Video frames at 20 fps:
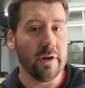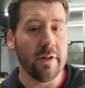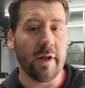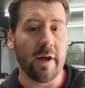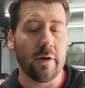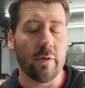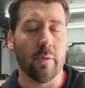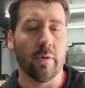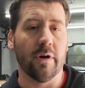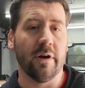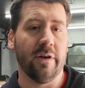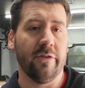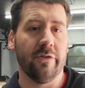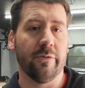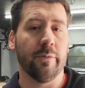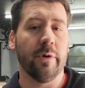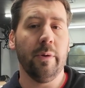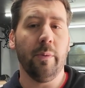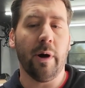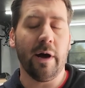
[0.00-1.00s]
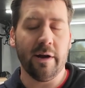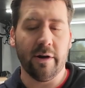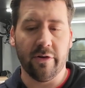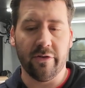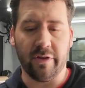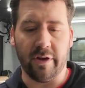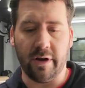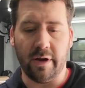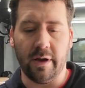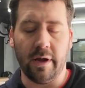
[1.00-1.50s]
and that cord has three
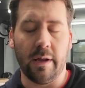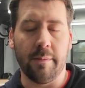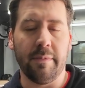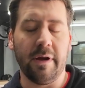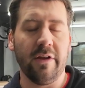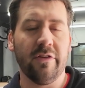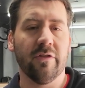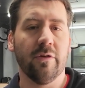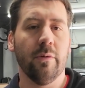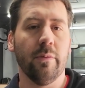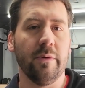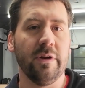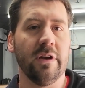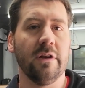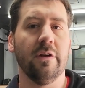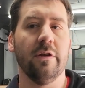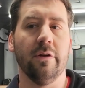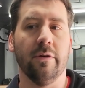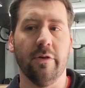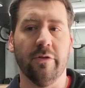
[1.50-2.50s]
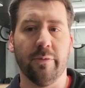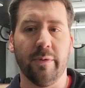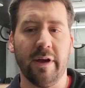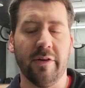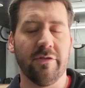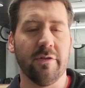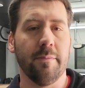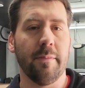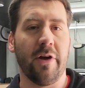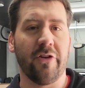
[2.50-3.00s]
wires in it. And basically what we need to do is we
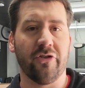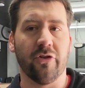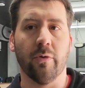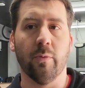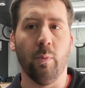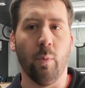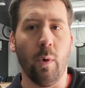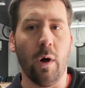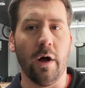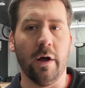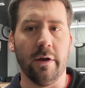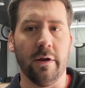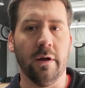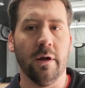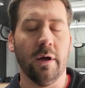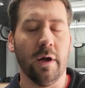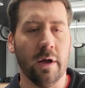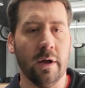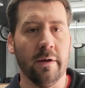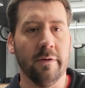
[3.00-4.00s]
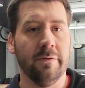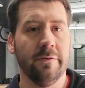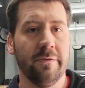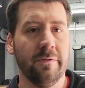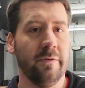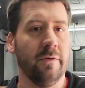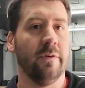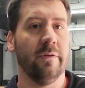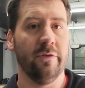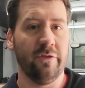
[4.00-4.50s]
have to measure one
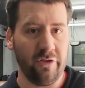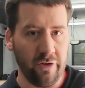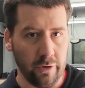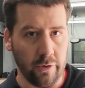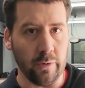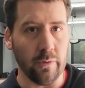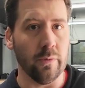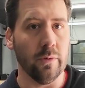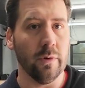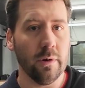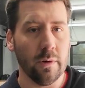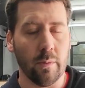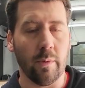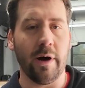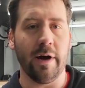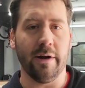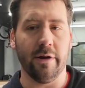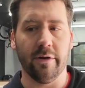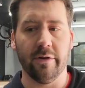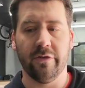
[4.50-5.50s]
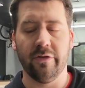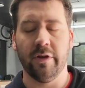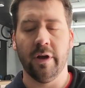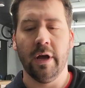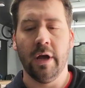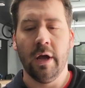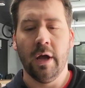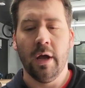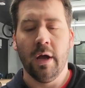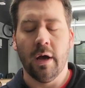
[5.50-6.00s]
of two wires.
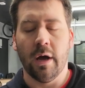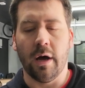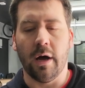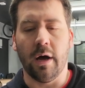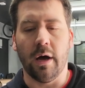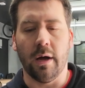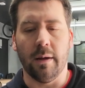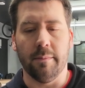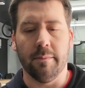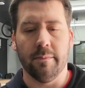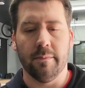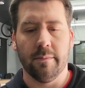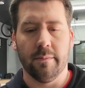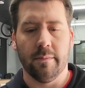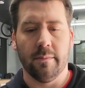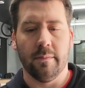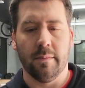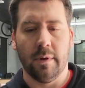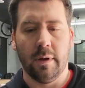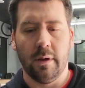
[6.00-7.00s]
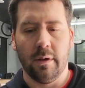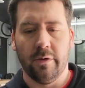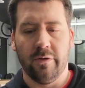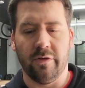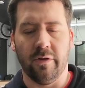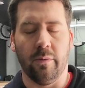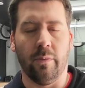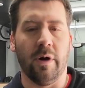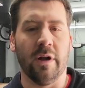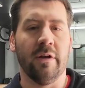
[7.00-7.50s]
Um,
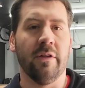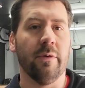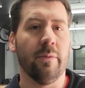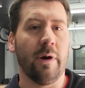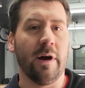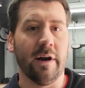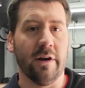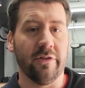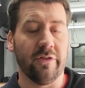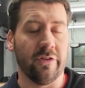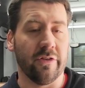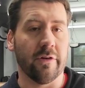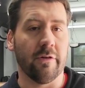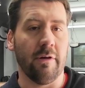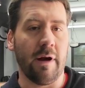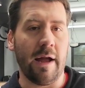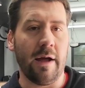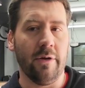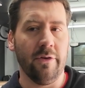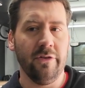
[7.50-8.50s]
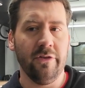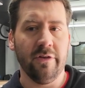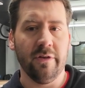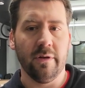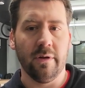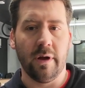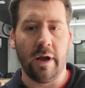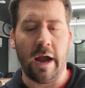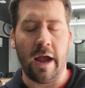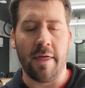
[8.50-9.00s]
so one of the wires is the ground
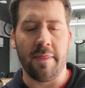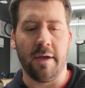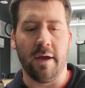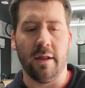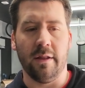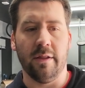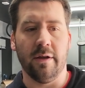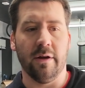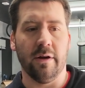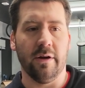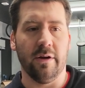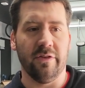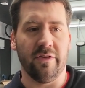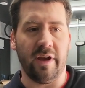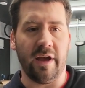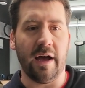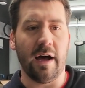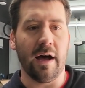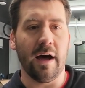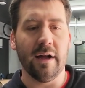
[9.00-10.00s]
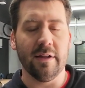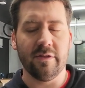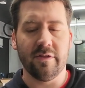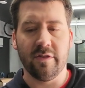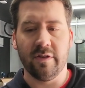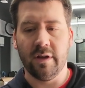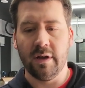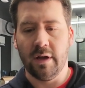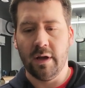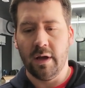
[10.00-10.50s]
and then there is a
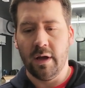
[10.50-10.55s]
hot